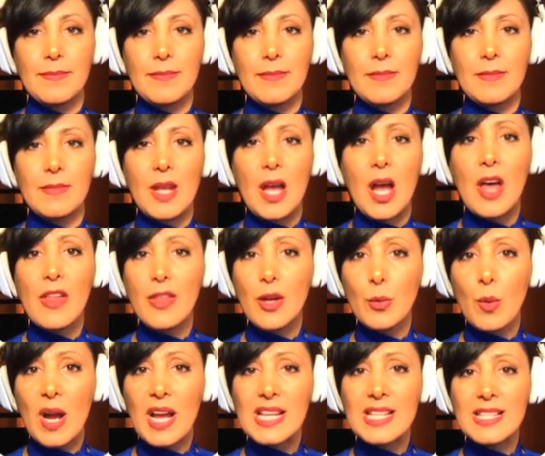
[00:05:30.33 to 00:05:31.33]

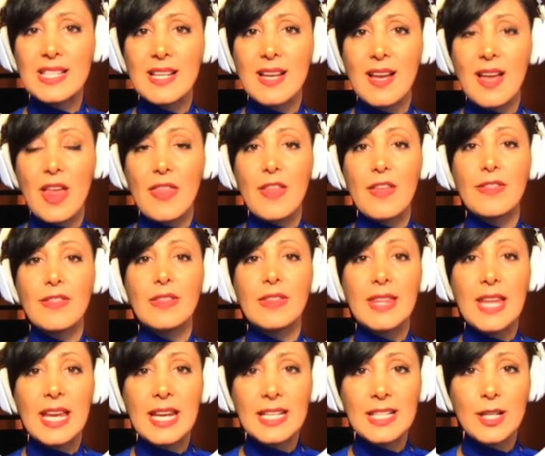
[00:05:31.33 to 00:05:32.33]
Otherwise, the
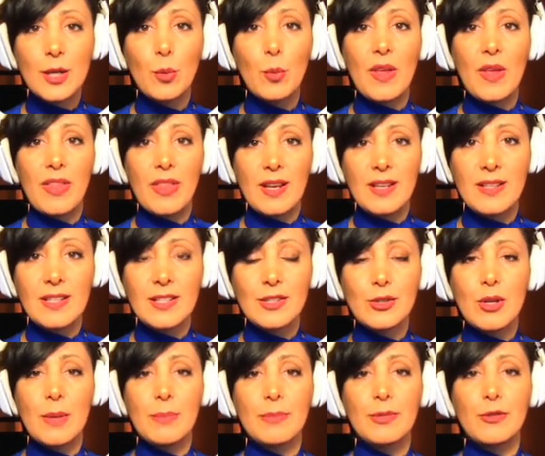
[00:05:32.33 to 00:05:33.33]
data within the
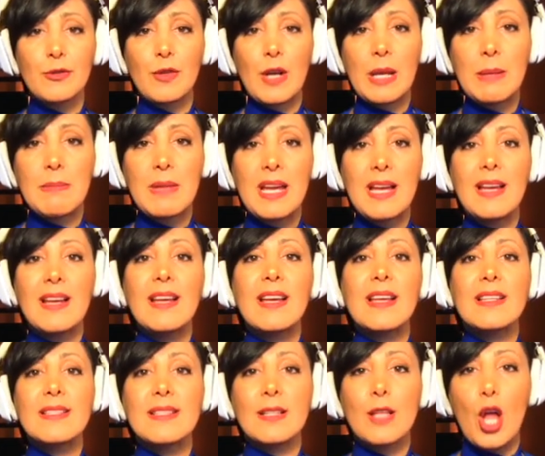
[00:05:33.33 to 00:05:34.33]
dropped frame is
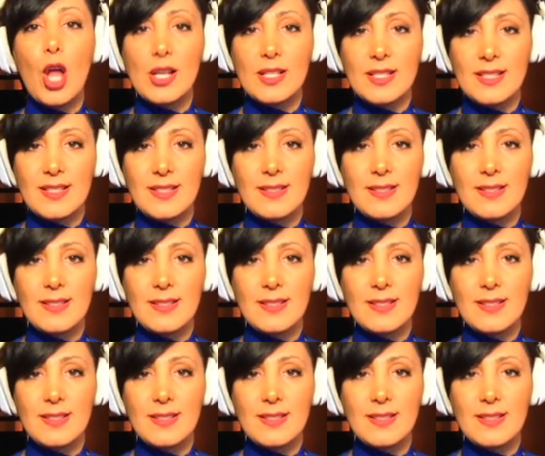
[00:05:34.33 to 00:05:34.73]
lost.